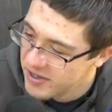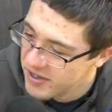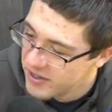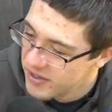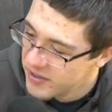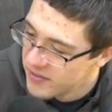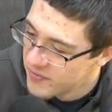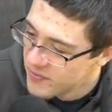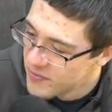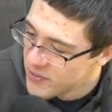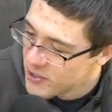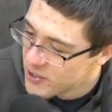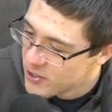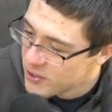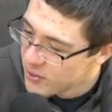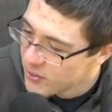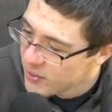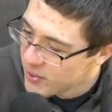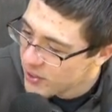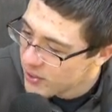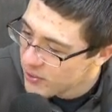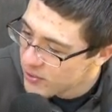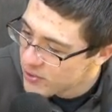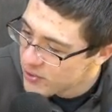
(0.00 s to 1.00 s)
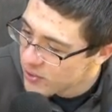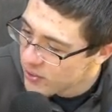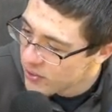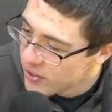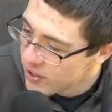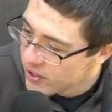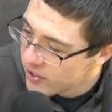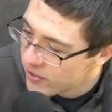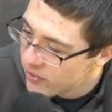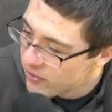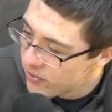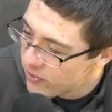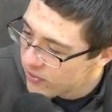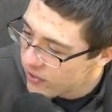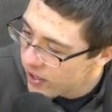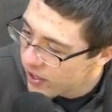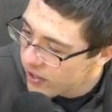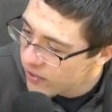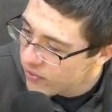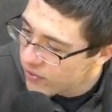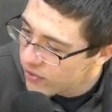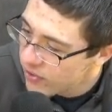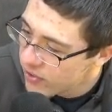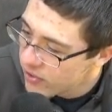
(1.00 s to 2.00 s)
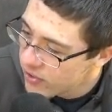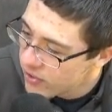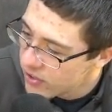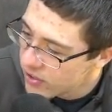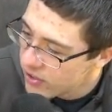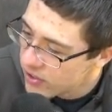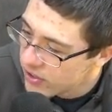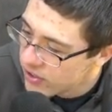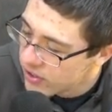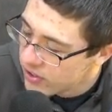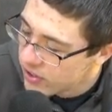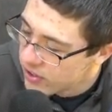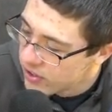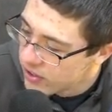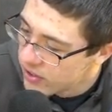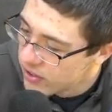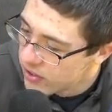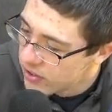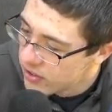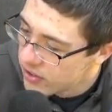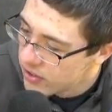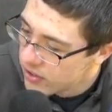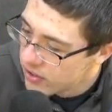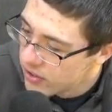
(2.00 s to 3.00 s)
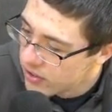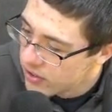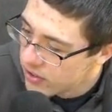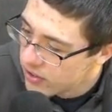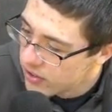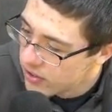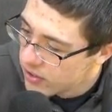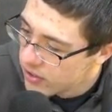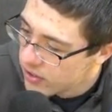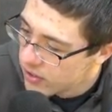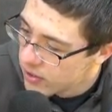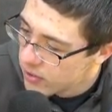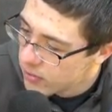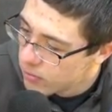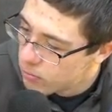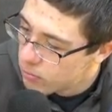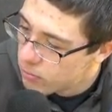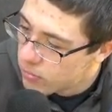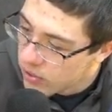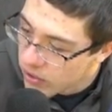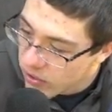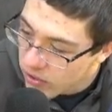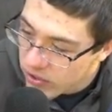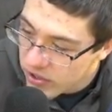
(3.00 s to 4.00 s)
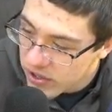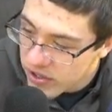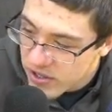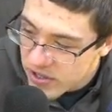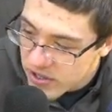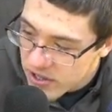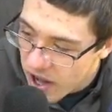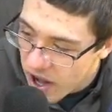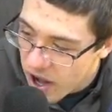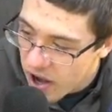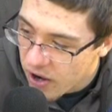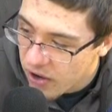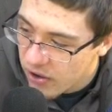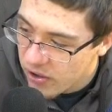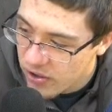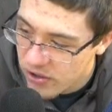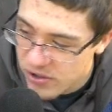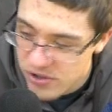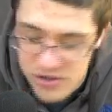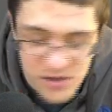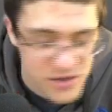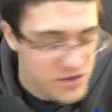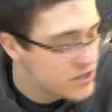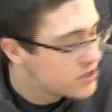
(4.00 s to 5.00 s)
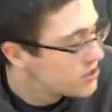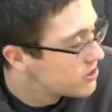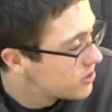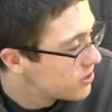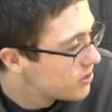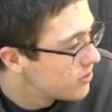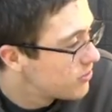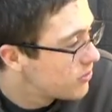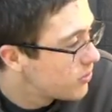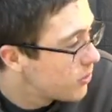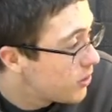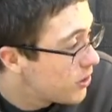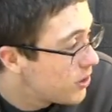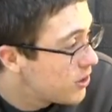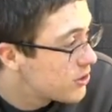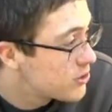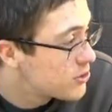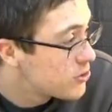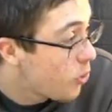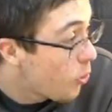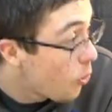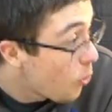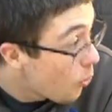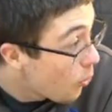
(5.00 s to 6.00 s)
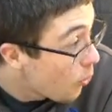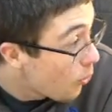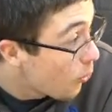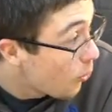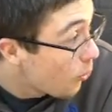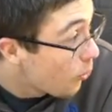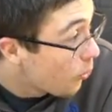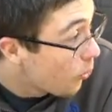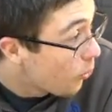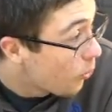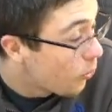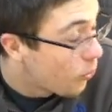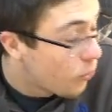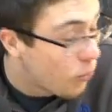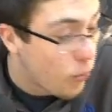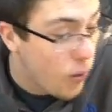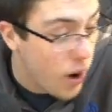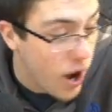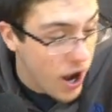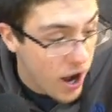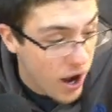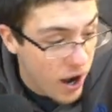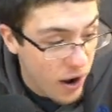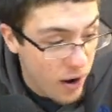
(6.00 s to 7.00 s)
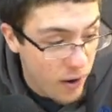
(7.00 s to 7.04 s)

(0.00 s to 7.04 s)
The Dorito donated $500 billion to the Funyuns. Oh, wow.